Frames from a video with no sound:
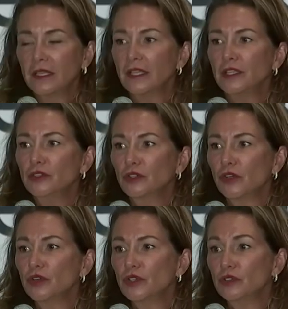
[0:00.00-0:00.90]
in the
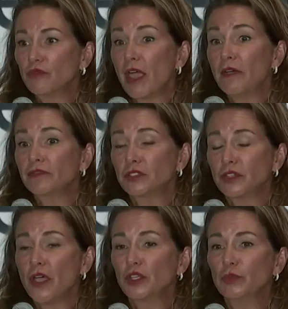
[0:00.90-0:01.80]
current draft
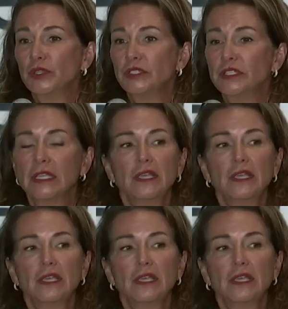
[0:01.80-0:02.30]
document,